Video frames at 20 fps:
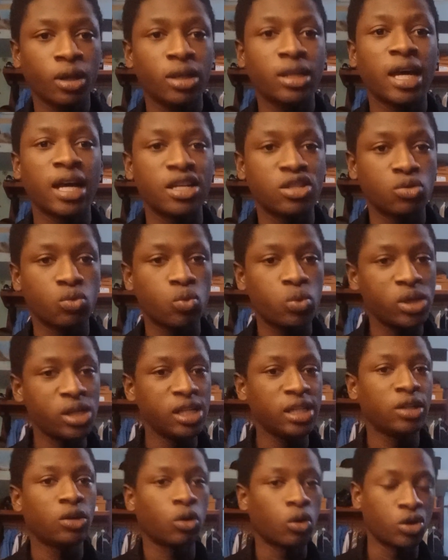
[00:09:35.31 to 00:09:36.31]
that is
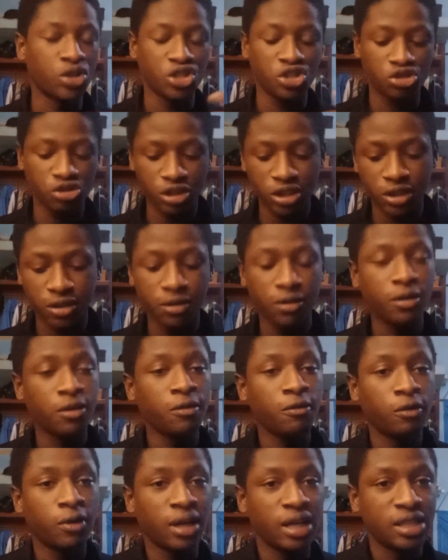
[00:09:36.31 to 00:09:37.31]
willing or is trading
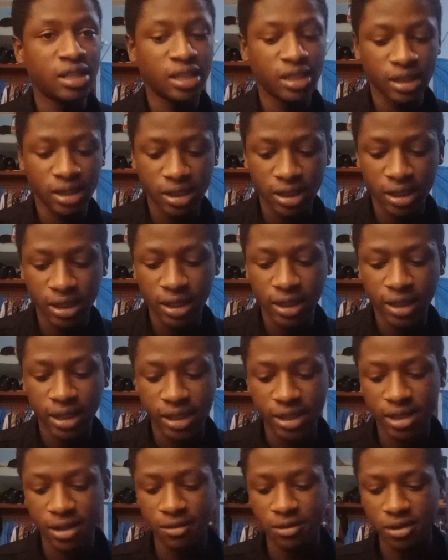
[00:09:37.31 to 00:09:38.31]
volatility in
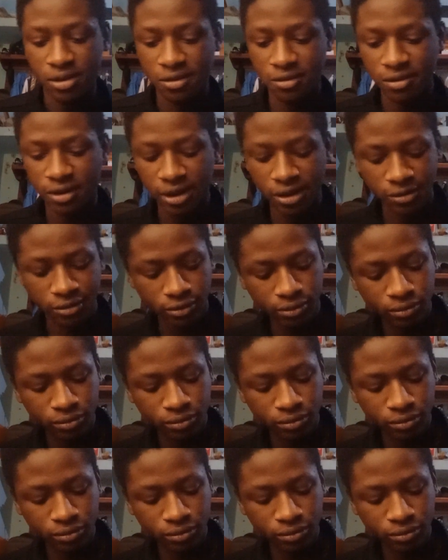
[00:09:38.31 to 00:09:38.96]
the 75.